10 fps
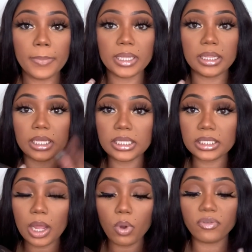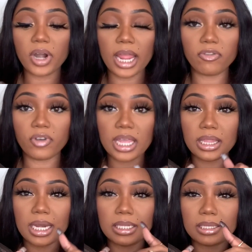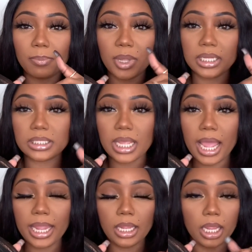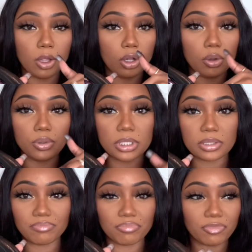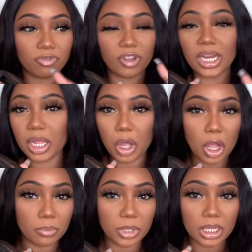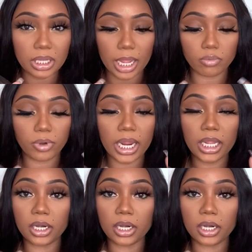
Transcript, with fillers: But these, however, I find that it's a bit tight and close fitting on me like right